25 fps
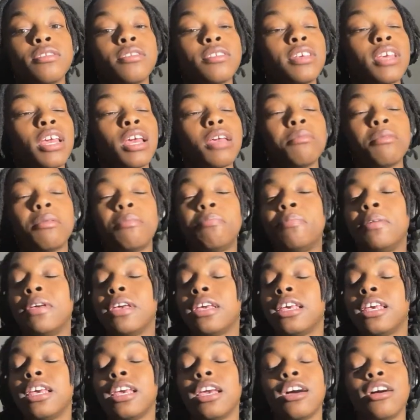can't be
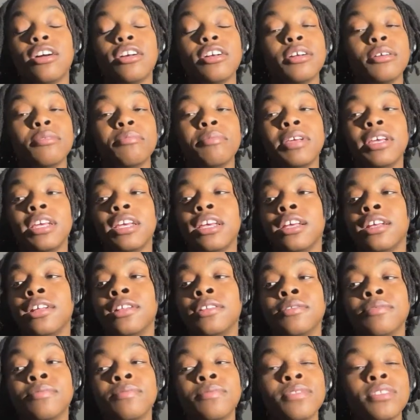picky out here, man.
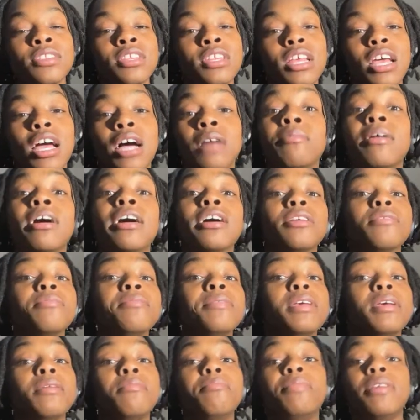I'm out here
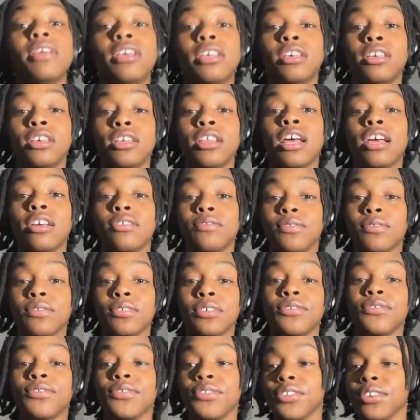being picky, like, for
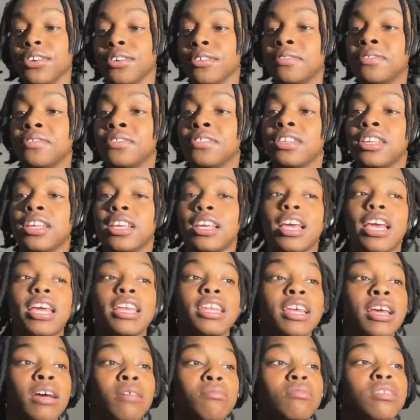real, for real. And
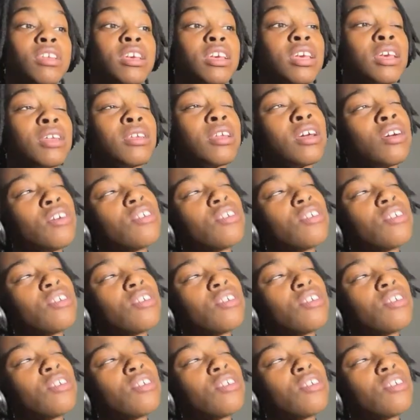then I'm thinking, like,